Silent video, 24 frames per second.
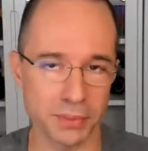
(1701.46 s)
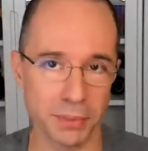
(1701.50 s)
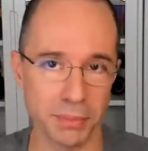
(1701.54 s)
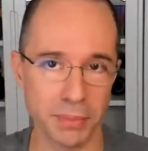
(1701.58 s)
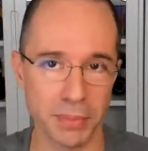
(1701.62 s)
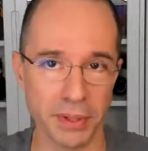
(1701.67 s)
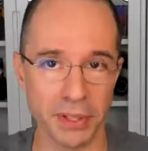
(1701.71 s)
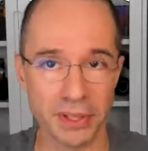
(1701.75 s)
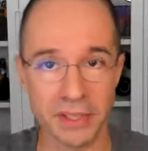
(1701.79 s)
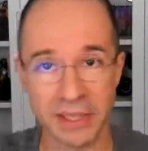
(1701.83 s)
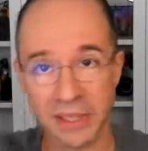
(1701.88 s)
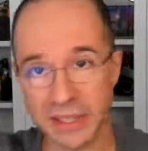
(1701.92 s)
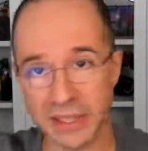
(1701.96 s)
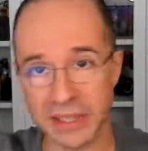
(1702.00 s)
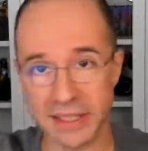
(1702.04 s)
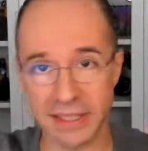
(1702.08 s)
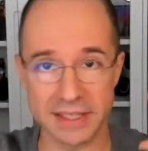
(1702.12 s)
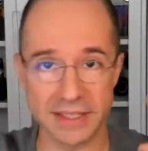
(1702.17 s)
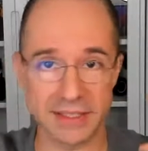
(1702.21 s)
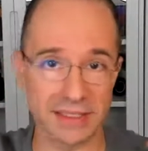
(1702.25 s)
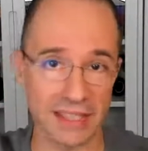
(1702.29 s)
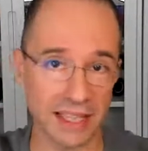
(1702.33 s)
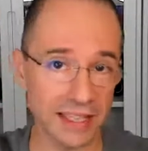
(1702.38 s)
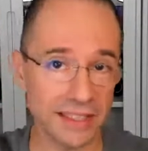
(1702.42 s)
building the
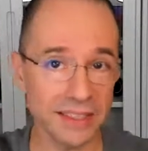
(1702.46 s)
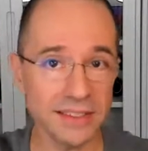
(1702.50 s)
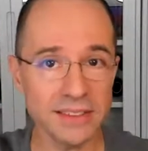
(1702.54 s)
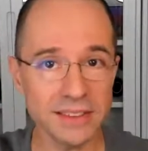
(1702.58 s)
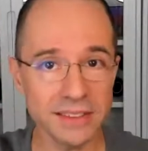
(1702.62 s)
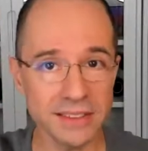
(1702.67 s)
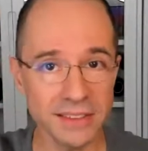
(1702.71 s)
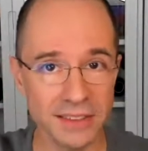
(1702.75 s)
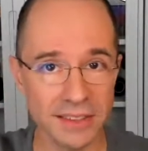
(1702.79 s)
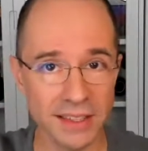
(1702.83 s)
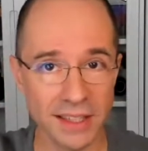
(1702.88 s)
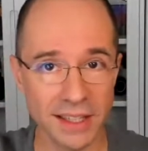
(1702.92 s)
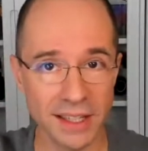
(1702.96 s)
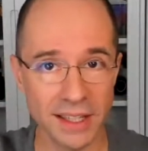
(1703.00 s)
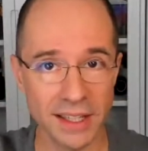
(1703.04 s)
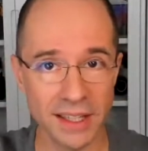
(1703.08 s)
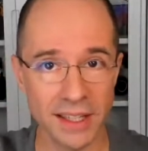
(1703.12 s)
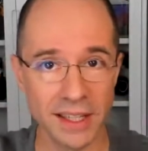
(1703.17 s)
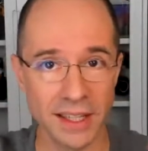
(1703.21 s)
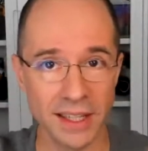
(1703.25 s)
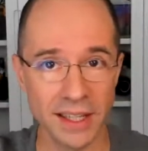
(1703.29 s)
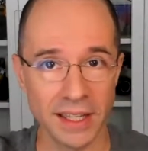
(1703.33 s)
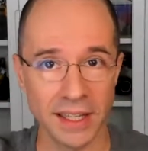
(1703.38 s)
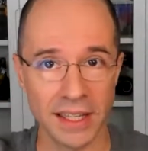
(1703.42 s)
site
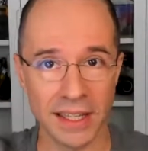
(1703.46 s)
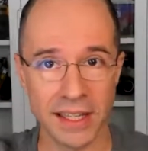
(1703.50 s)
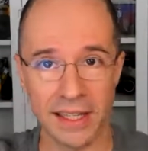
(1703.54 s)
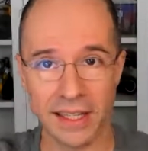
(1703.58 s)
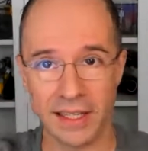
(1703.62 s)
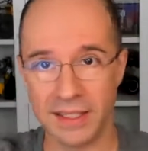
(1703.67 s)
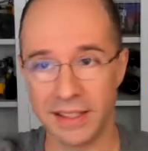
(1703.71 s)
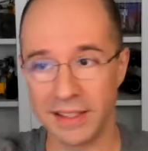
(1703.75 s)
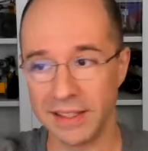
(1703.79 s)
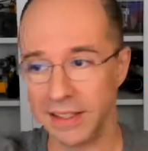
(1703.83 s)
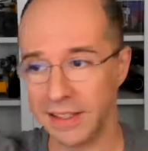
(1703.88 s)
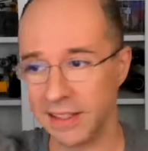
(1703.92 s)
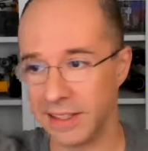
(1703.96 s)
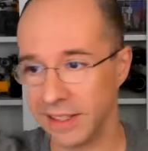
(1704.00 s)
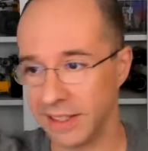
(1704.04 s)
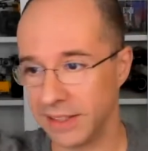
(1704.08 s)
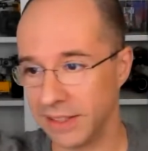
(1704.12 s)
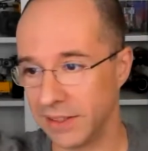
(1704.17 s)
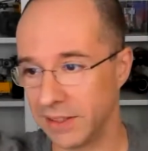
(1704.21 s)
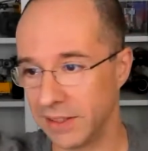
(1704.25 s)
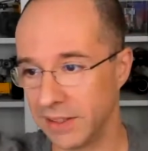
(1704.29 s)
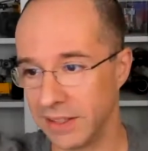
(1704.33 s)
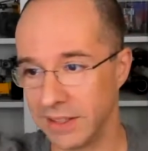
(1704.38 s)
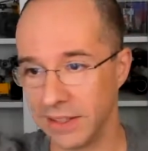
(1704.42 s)

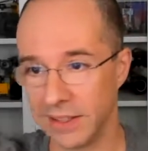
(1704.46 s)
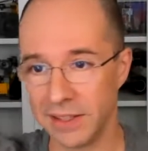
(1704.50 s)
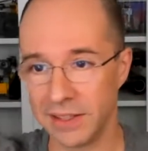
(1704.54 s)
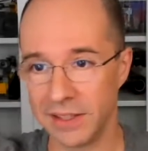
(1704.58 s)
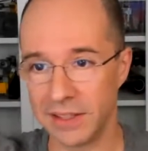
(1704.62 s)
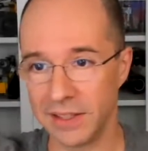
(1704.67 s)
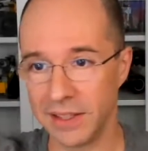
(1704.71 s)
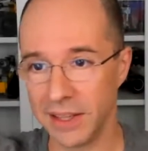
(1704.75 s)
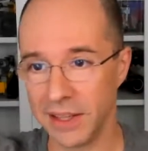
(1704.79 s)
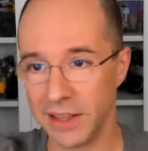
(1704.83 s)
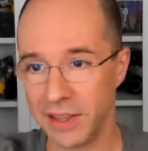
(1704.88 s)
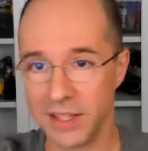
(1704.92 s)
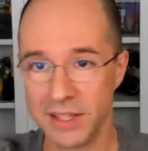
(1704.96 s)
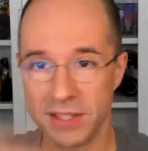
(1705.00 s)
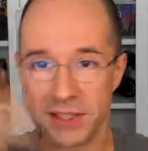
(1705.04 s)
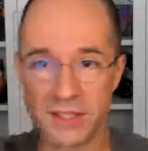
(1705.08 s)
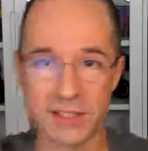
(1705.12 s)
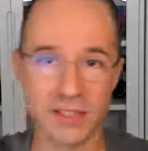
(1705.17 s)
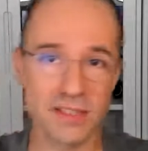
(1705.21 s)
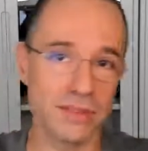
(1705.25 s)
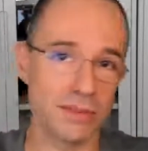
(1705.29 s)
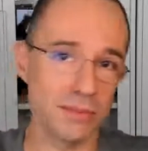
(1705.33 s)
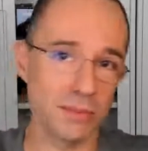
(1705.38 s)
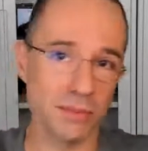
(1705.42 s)
in this
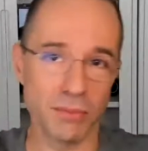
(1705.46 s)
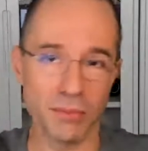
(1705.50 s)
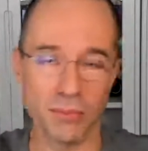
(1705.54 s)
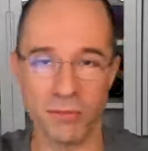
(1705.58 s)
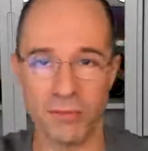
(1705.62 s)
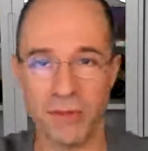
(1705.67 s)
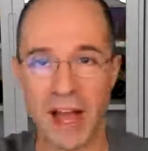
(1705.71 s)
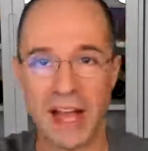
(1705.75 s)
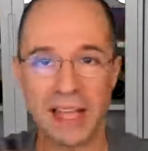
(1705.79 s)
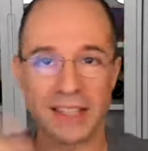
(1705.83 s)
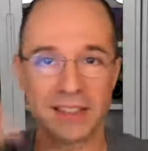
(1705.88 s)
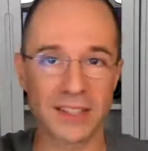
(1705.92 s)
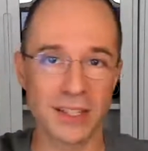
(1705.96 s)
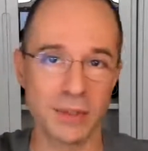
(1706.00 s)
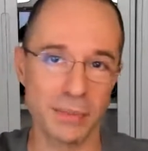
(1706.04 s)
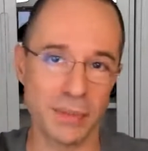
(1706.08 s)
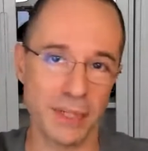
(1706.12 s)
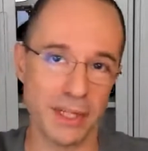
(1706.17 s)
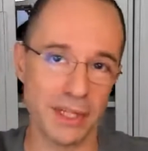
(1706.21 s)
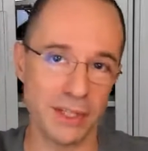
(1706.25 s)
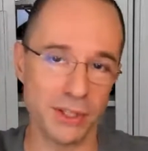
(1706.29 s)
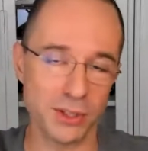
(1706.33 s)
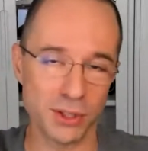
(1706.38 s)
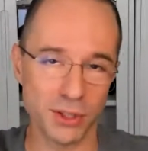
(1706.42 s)
vast
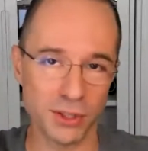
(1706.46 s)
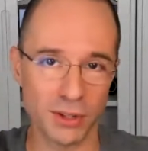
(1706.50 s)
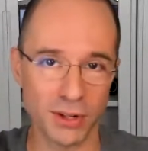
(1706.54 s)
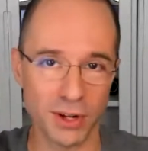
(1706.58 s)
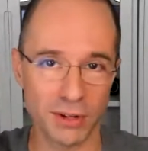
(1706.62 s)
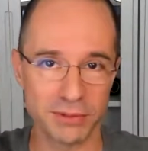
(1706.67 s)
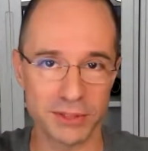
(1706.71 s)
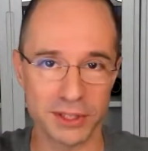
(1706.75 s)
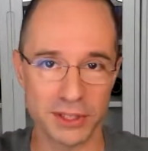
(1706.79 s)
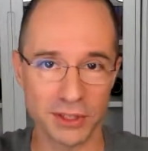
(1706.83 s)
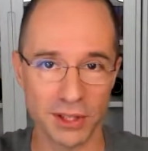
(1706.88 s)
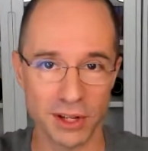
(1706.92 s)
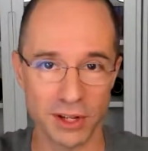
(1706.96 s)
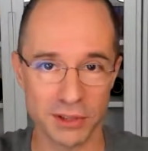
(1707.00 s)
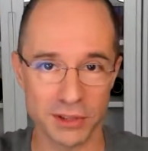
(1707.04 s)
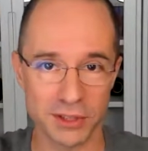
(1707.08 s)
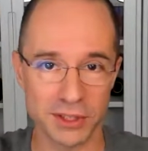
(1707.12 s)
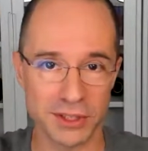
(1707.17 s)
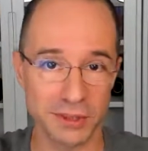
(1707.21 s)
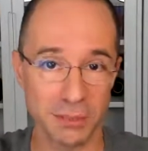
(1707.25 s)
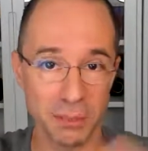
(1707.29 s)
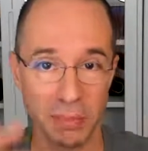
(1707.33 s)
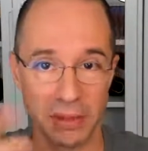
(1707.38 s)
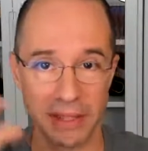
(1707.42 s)
combination of technologies
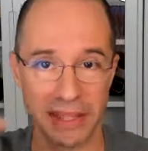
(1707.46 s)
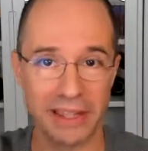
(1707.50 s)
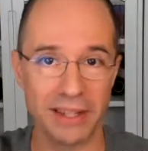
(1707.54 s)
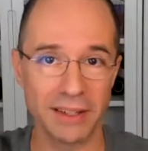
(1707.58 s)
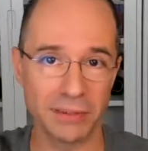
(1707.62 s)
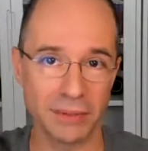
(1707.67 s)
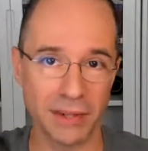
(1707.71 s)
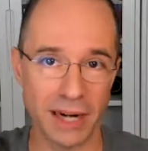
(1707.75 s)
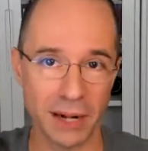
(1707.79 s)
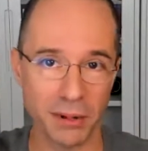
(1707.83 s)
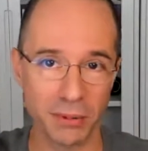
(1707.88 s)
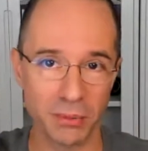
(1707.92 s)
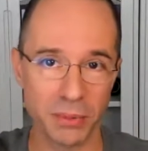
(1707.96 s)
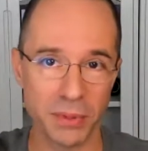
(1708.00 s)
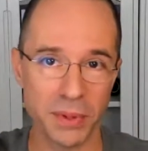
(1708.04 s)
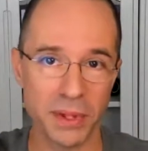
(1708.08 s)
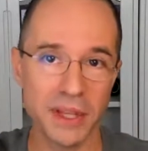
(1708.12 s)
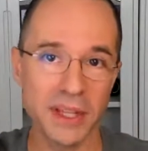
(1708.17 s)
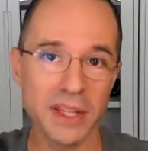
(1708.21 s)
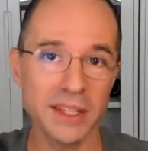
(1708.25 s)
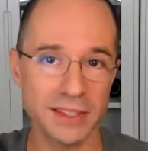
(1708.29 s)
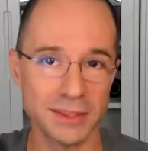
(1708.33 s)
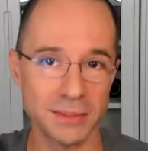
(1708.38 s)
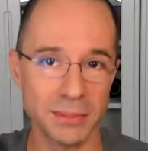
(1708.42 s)
and playing around with
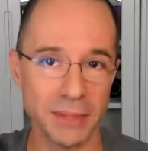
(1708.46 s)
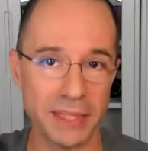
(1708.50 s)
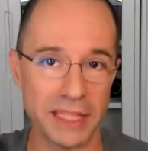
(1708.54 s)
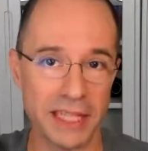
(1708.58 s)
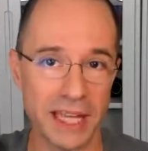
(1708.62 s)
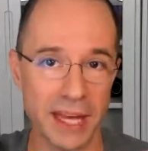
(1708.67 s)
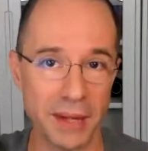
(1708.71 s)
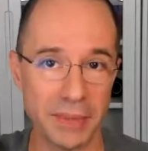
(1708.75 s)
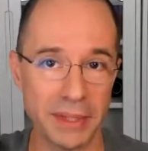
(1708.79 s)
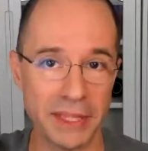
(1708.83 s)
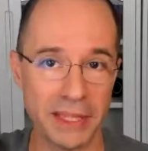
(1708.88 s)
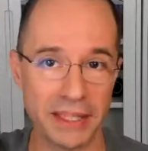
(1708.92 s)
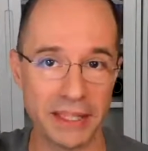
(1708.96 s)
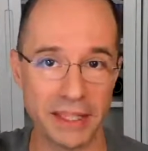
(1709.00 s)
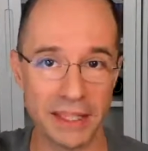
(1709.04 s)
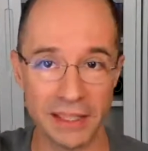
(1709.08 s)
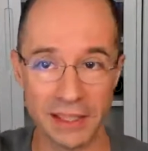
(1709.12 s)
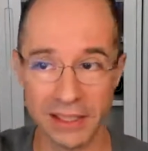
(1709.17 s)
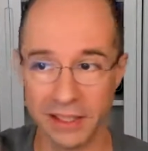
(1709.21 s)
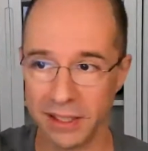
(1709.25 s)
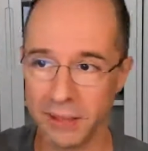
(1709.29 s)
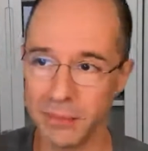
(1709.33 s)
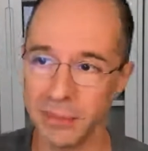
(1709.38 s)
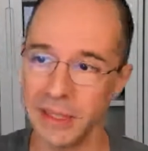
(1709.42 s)
it is becoming a
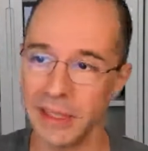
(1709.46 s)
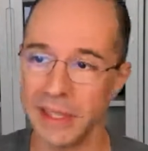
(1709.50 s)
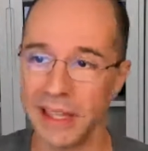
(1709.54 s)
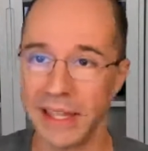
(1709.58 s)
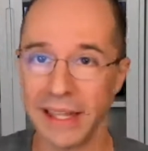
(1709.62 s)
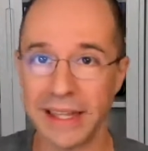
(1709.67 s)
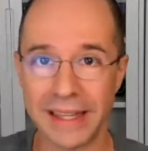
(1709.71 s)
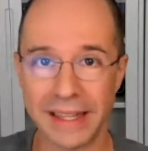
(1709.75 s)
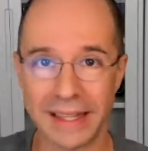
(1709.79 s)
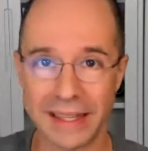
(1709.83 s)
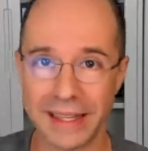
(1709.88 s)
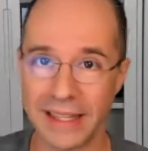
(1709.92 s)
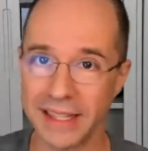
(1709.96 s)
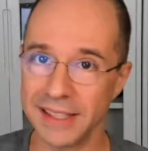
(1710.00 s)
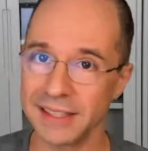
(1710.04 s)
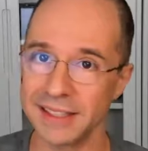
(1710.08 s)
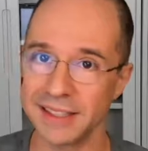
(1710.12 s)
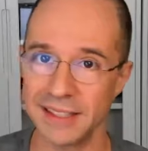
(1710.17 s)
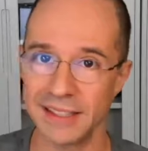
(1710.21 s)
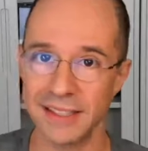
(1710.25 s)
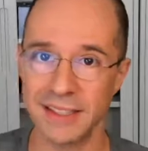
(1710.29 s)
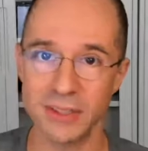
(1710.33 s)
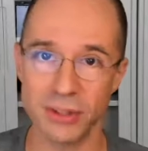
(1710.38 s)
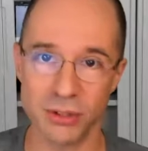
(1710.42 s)
little bit like
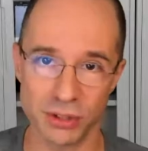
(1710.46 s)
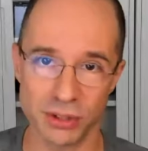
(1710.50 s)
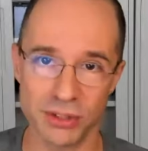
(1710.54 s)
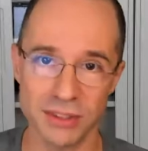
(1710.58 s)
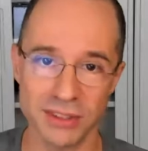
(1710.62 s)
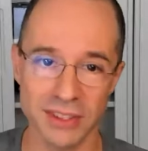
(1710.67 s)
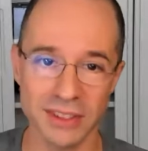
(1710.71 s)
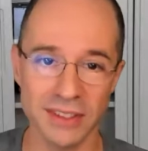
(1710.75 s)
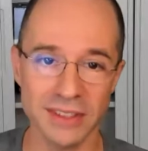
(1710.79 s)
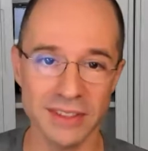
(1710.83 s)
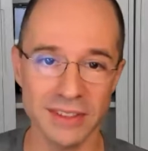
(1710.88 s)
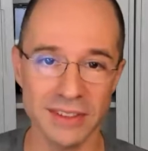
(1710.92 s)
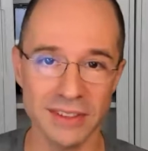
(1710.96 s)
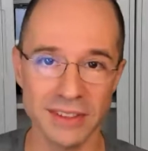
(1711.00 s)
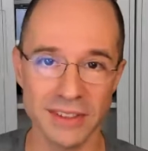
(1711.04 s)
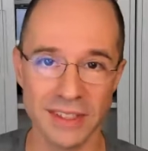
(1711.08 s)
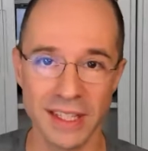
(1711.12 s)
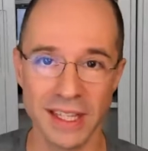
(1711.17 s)
less interesting,